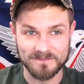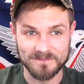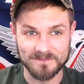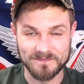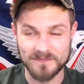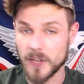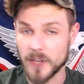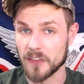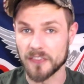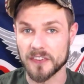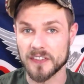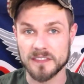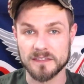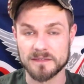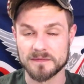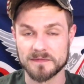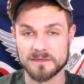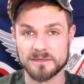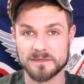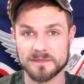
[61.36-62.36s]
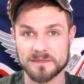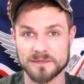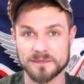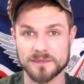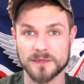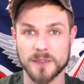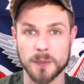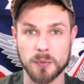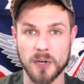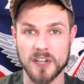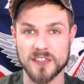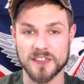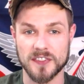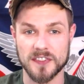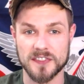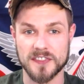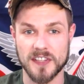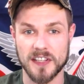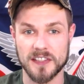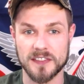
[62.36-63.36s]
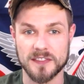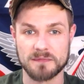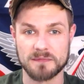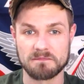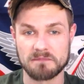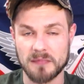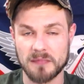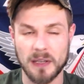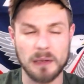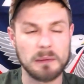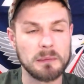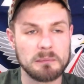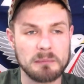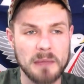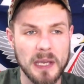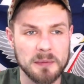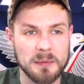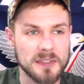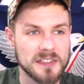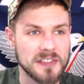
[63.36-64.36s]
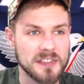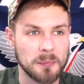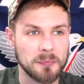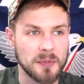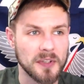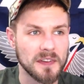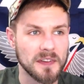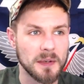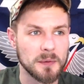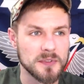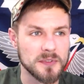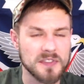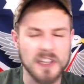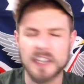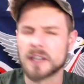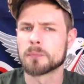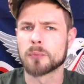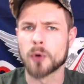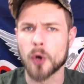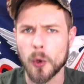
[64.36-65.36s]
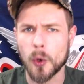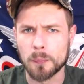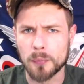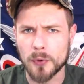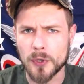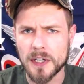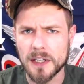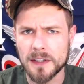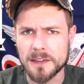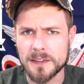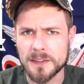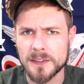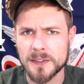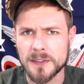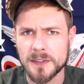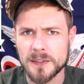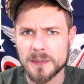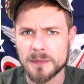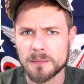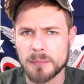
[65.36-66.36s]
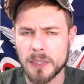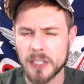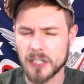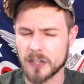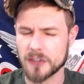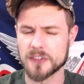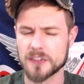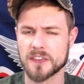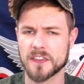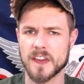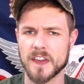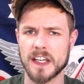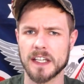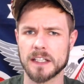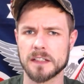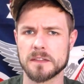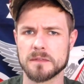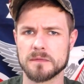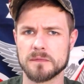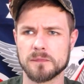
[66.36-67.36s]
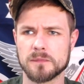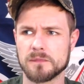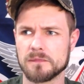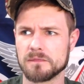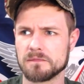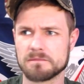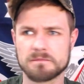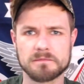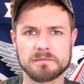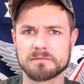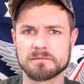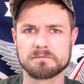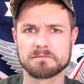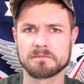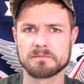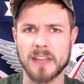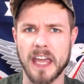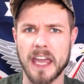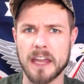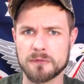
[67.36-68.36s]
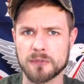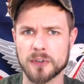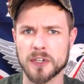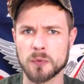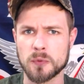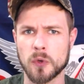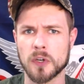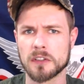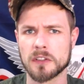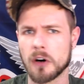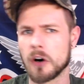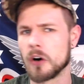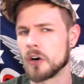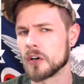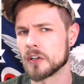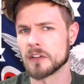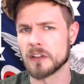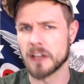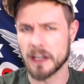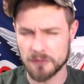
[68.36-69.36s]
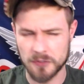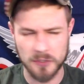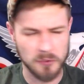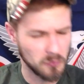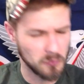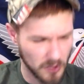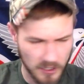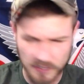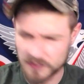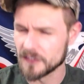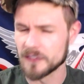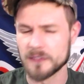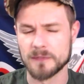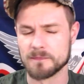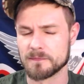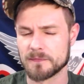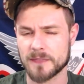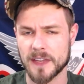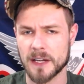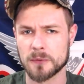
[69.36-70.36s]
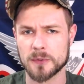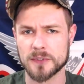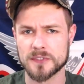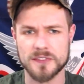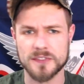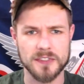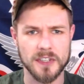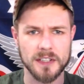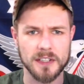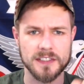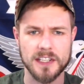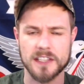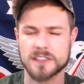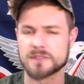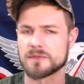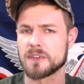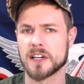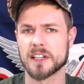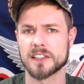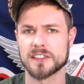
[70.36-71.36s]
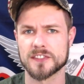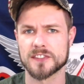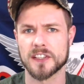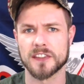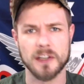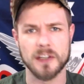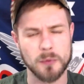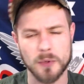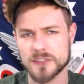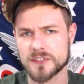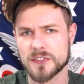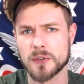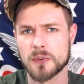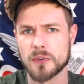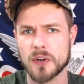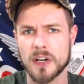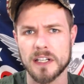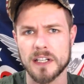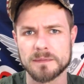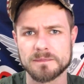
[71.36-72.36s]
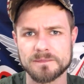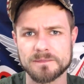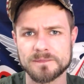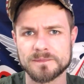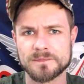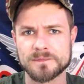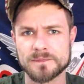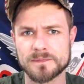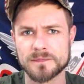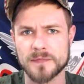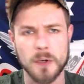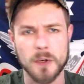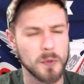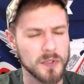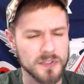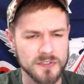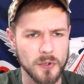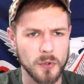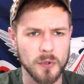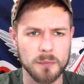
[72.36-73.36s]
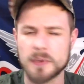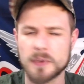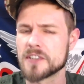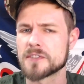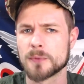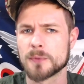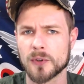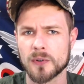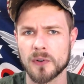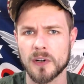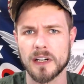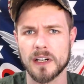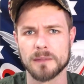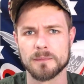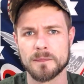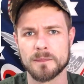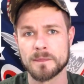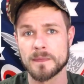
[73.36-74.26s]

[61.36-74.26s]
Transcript: Nothing. The president said maybe something that was inappropriate, but other than that, everyone that was testifying said there was no crime. There was no impeachable crime.